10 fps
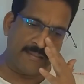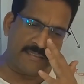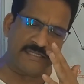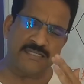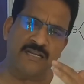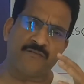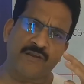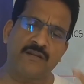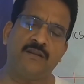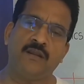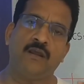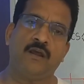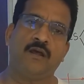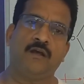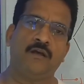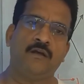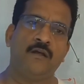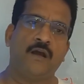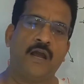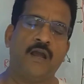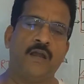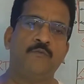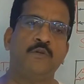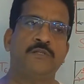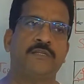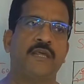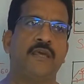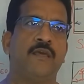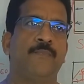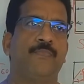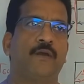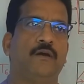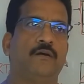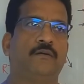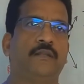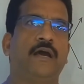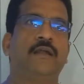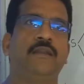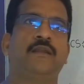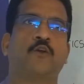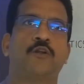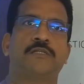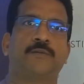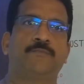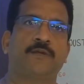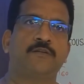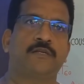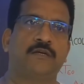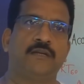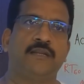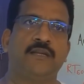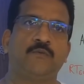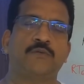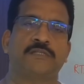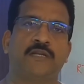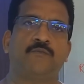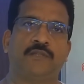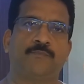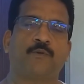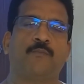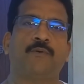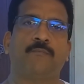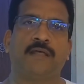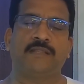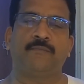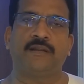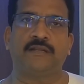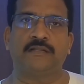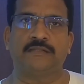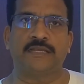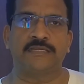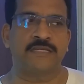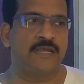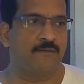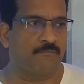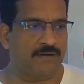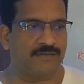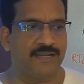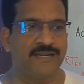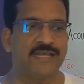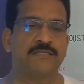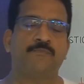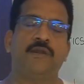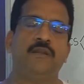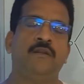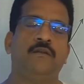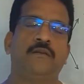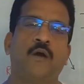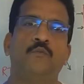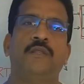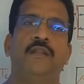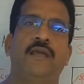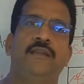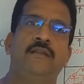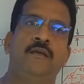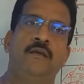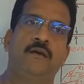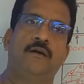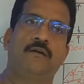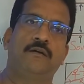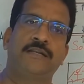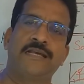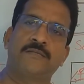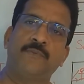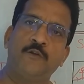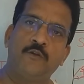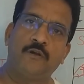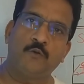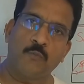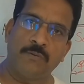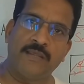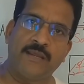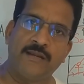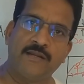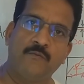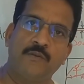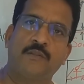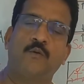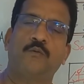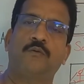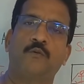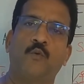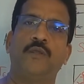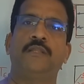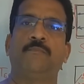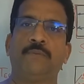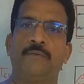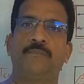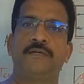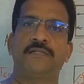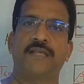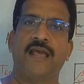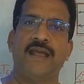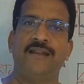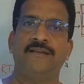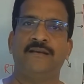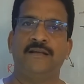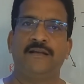this is a very I wouldn't say the earlier concept, because earlier it was done with the proper mathematical things, but it has been down the line, it has been duplicated without knowing the purpose. And